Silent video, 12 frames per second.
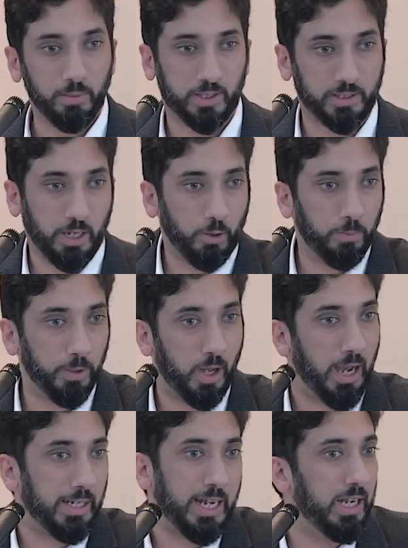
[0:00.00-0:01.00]
because I don't
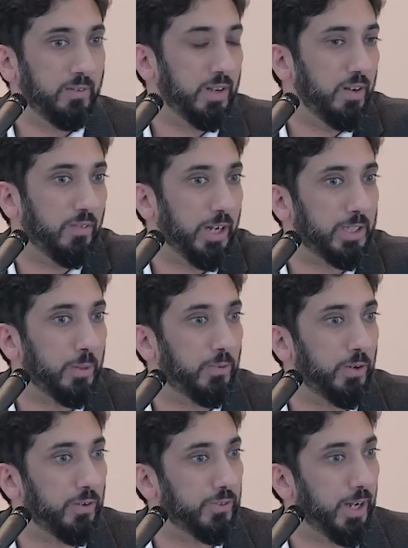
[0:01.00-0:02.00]
belong. I can't even invite them
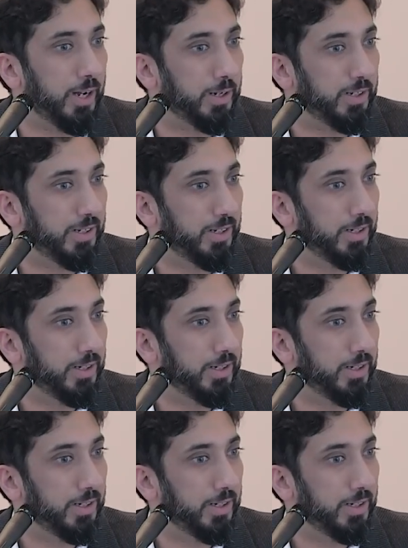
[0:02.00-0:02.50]
for iftar,